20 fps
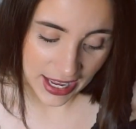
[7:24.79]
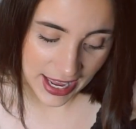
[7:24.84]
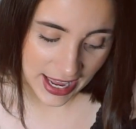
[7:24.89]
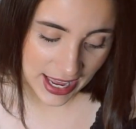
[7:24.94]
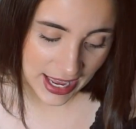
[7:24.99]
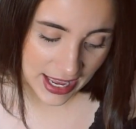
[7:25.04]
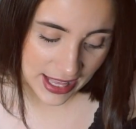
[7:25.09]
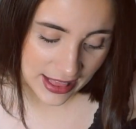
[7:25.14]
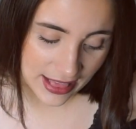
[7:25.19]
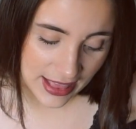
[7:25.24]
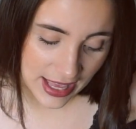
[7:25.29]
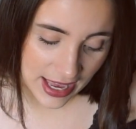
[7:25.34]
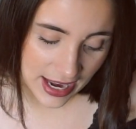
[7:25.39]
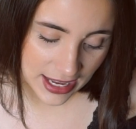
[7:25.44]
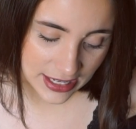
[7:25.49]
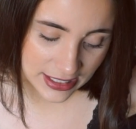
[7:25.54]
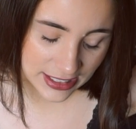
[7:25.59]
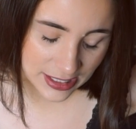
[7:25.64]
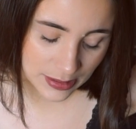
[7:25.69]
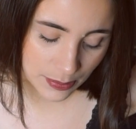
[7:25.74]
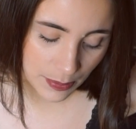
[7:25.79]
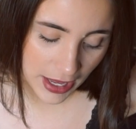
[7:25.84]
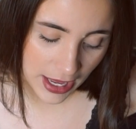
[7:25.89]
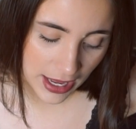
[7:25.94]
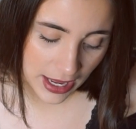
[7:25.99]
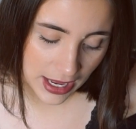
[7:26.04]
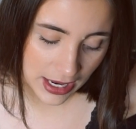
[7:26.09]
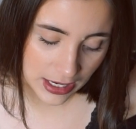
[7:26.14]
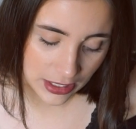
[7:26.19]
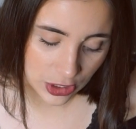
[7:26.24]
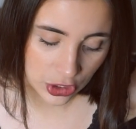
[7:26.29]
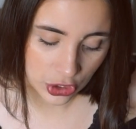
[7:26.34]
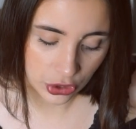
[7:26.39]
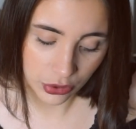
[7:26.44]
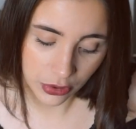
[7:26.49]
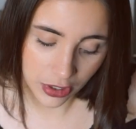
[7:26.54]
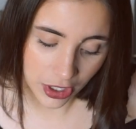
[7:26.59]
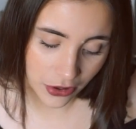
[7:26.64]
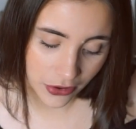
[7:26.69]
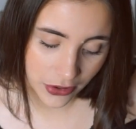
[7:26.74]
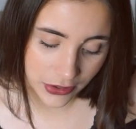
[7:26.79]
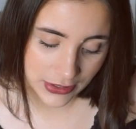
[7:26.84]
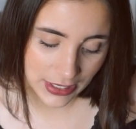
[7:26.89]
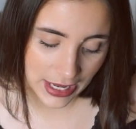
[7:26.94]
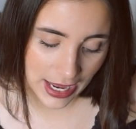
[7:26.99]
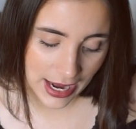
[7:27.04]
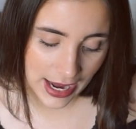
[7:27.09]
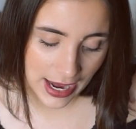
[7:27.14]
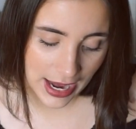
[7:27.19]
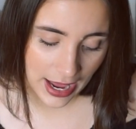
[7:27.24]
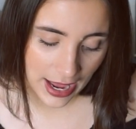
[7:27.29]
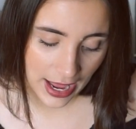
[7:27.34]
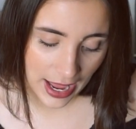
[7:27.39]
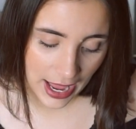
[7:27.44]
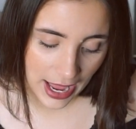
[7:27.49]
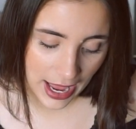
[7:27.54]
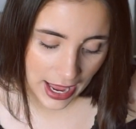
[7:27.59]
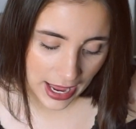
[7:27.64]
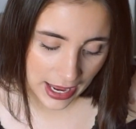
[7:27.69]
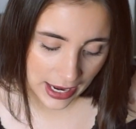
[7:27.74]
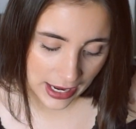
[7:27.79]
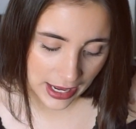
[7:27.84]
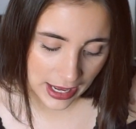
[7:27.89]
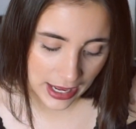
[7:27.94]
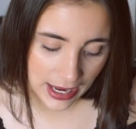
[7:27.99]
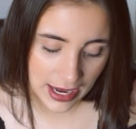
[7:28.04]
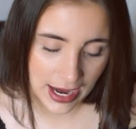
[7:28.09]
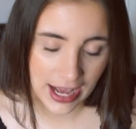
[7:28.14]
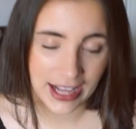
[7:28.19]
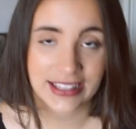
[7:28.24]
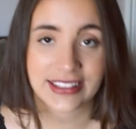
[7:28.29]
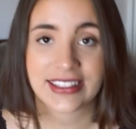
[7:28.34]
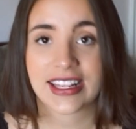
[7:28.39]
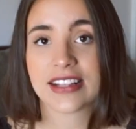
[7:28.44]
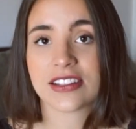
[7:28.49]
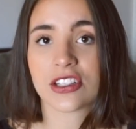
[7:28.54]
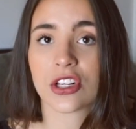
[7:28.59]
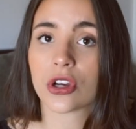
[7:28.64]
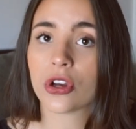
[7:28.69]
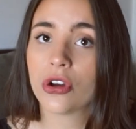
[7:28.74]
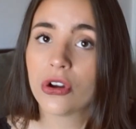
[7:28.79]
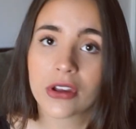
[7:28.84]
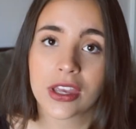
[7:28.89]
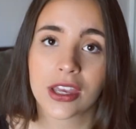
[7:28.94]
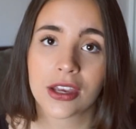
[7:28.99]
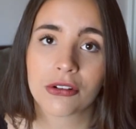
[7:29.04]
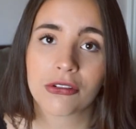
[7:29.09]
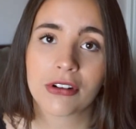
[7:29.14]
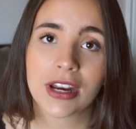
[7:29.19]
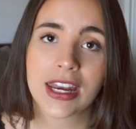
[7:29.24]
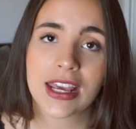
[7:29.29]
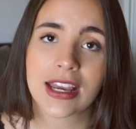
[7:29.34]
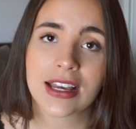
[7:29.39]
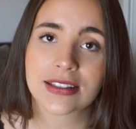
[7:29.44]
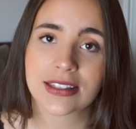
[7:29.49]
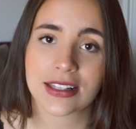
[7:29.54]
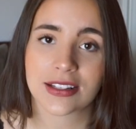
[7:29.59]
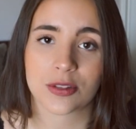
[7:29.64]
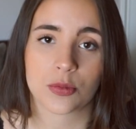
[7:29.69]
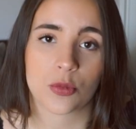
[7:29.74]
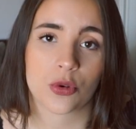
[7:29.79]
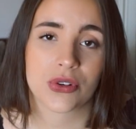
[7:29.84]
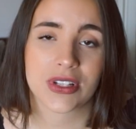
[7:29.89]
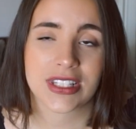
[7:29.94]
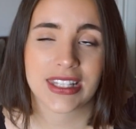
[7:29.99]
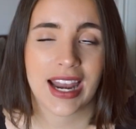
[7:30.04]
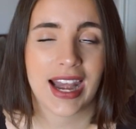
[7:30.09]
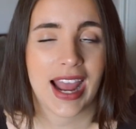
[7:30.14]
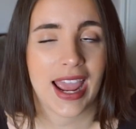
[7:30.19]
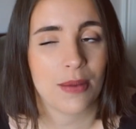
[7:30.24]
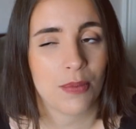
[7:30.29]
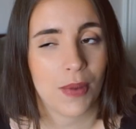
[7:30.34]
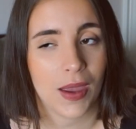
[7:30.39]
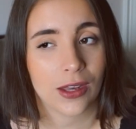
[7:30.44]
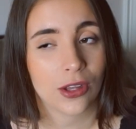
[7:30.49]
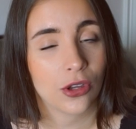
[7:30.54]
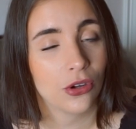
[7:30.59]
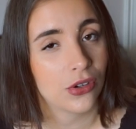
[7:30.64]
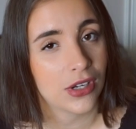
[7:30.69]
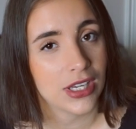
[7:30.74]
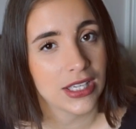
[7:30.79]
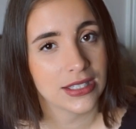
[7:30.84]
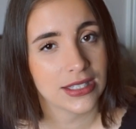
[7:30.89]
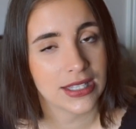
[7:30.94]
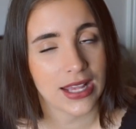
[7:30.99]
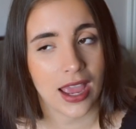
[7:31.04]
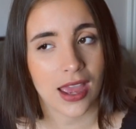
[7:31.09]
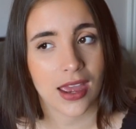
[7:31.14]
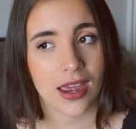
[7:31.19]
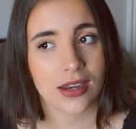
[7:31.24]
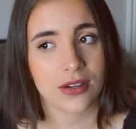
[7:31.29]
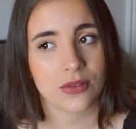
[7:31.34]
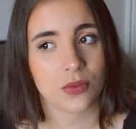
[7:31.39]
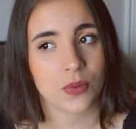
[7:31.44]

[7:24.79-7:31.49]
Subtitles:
And then I spent €2.89 on cookie ingredients because Marissa and I baked cookies and